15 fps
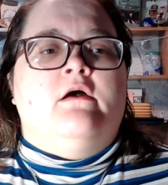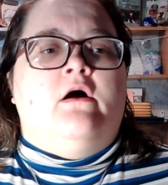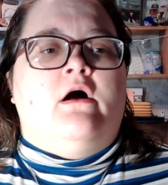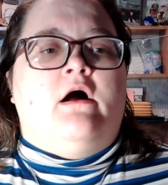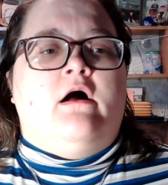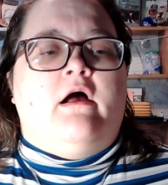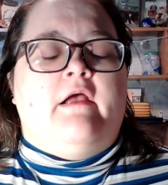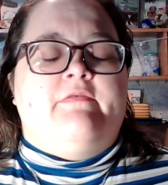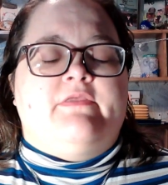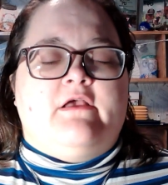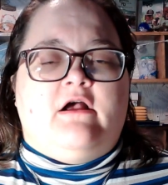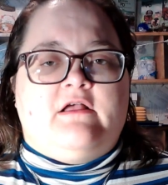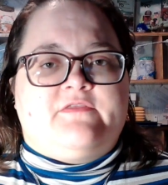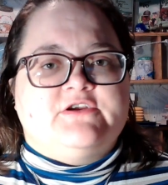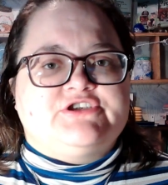on the
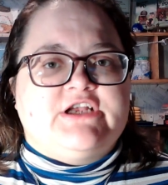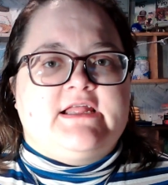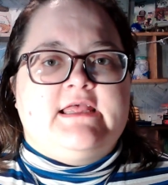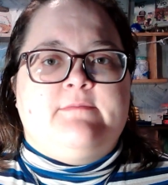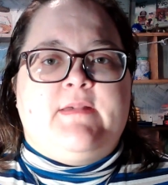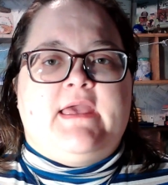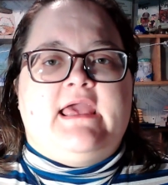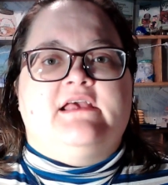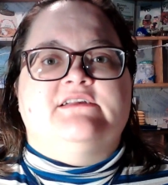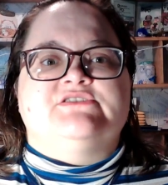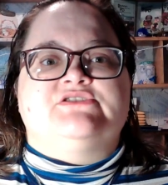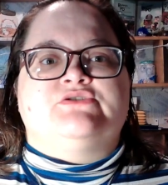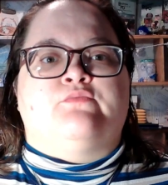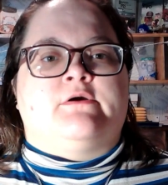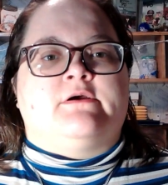Author Shelly
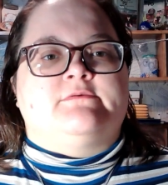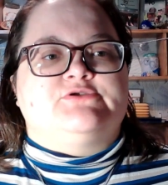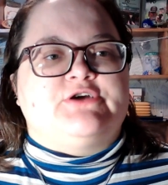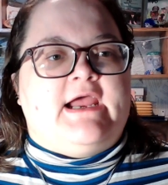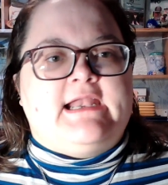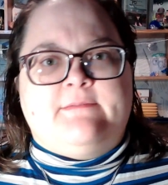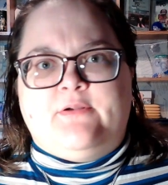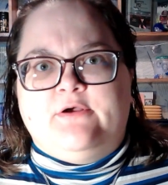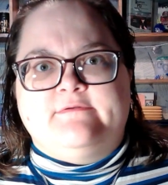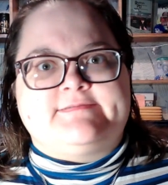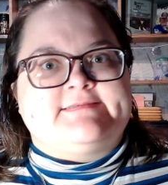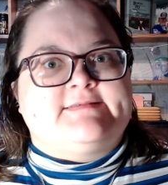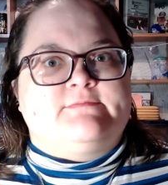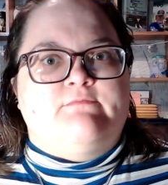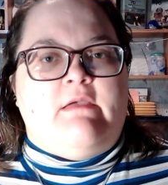page. We're trying to
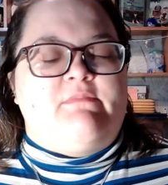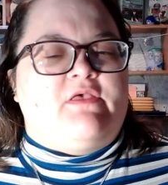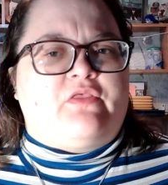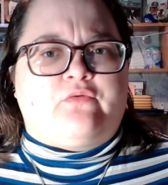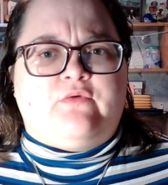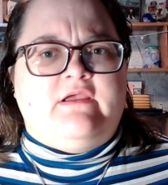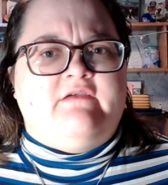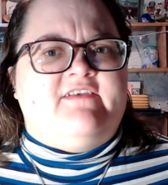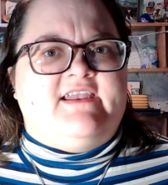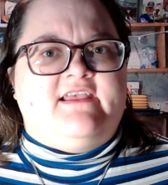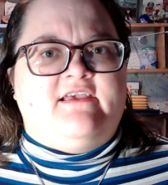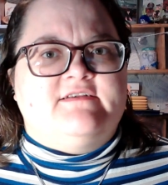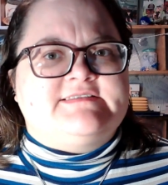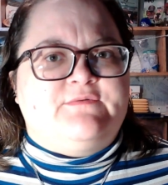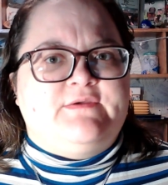post maybe 3
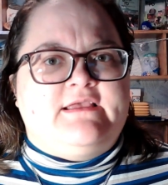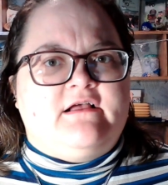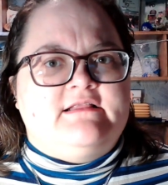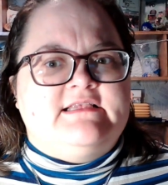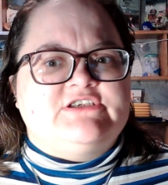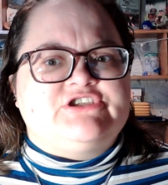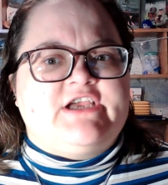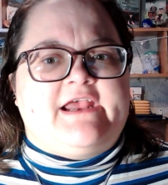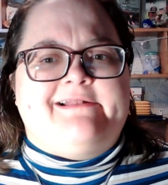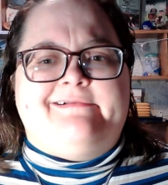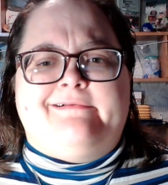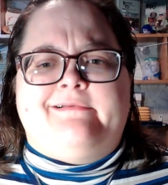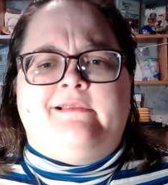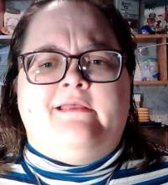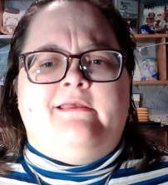videos a week on this
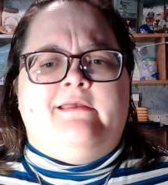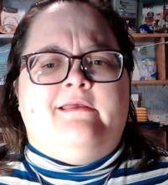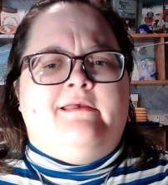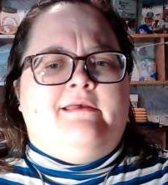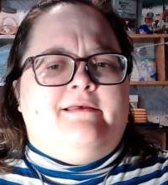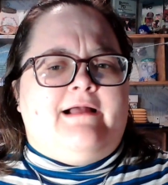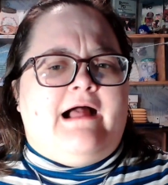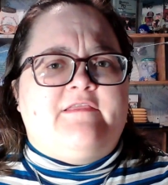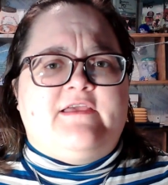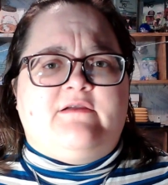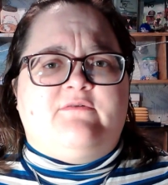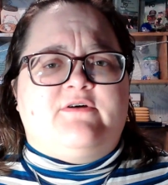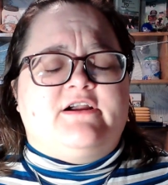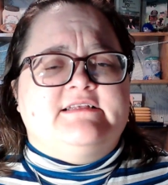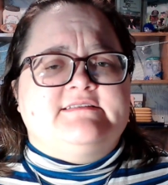channel. I think
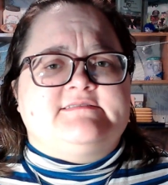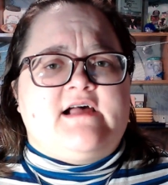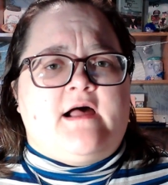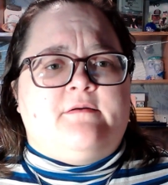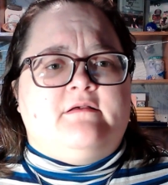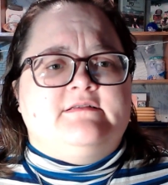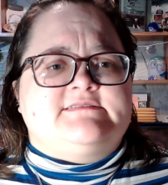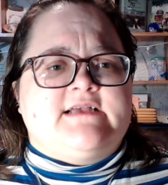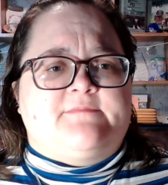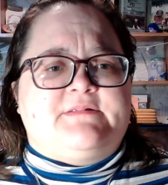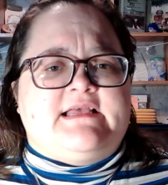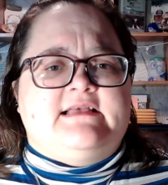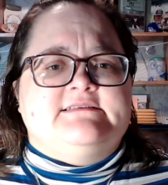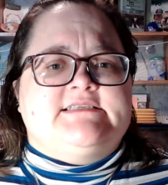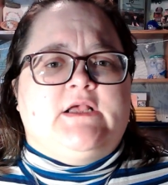we're going to stop
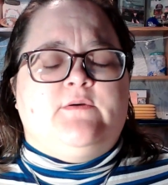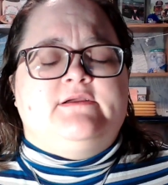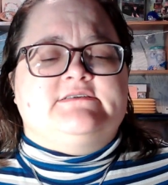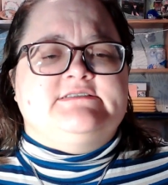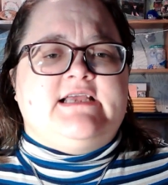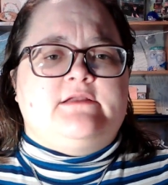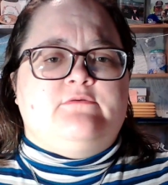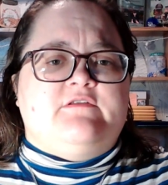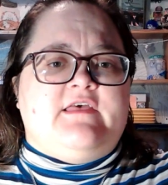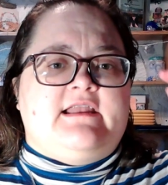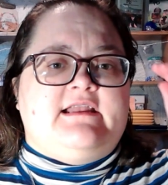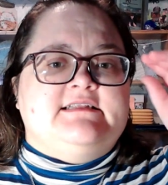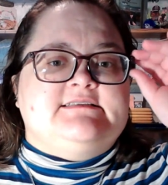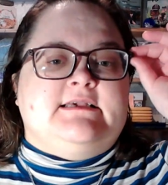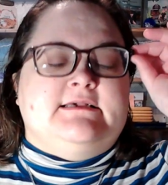that until we are done with
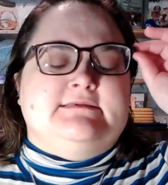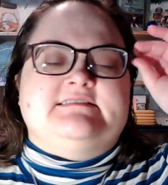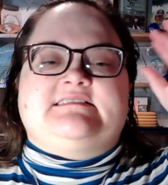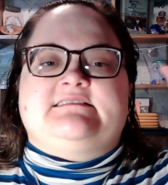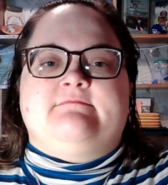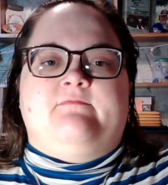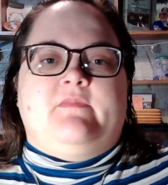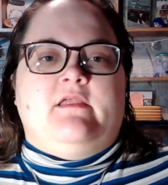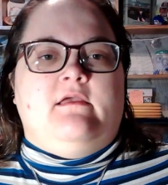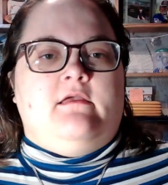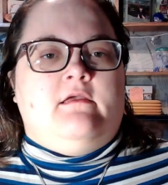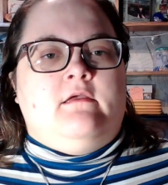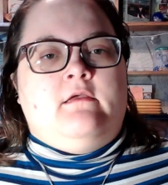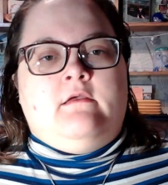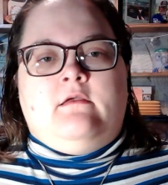edits, because
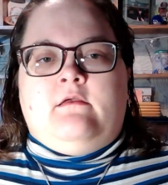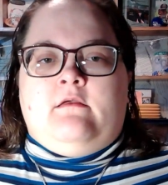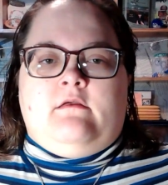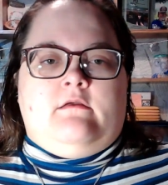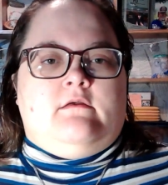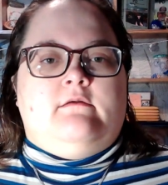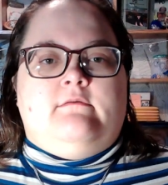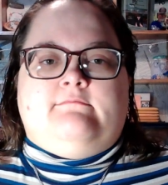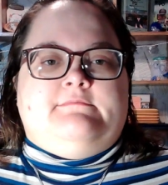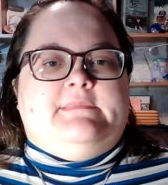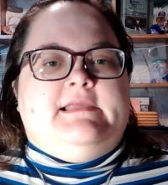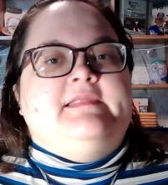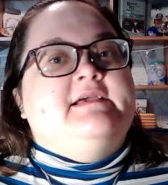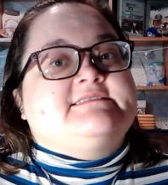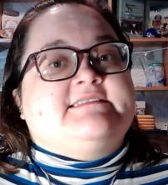
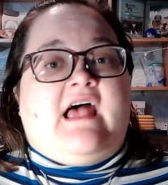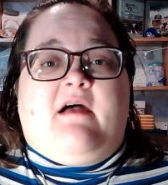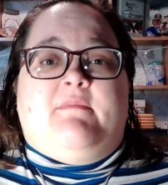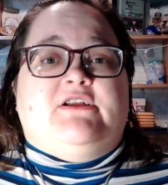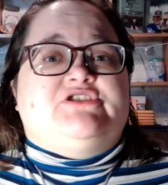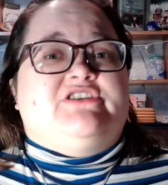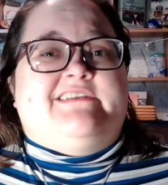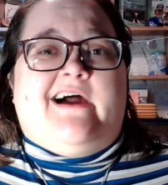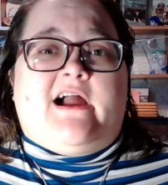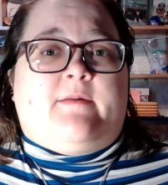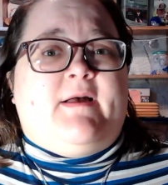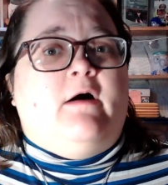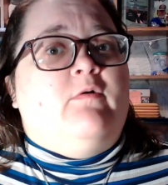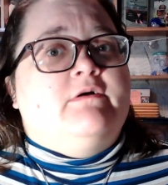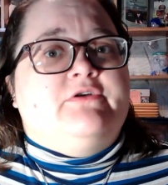there's not much to talk
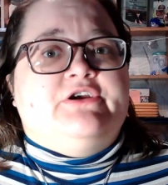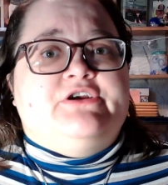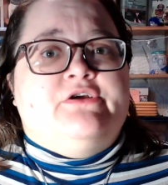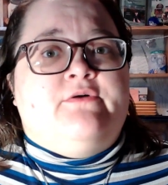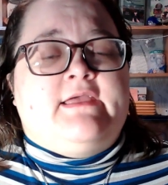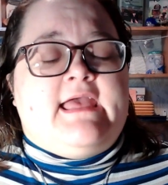about when you're doing